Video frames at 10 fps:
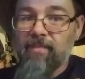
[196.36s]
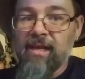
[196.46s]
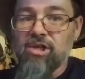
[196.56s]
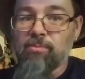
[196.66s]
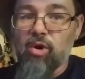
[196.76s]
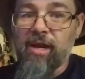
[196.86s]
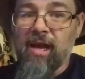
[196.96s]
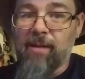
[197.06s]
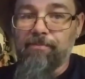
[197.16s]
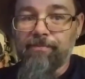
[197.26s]
hit your boy
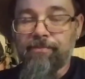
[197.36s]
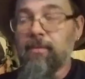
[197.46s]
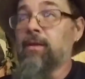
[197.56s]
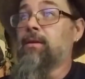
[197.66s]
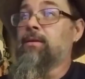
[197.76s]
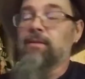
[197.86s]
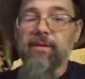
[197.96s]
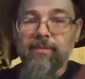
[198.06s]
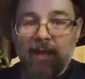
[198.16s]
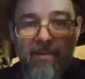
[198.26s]
up.
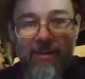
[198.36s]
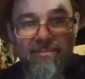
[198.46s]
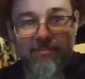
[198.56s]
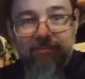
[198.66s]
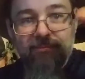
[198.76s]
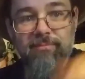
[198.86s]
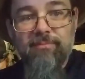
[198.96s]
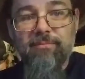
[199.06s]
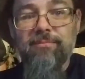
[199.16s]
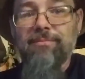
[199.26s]
Leave a comment.
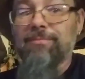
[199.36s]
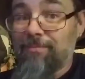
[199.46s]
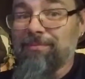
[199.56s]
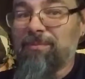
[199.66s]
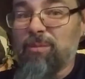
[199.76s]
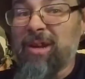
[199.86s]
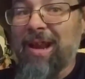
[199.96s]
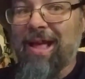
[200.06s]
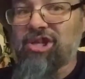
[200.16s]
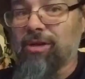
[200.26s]
We'll
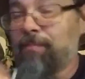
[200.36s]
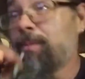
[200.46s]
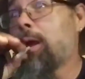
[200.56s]
get at you.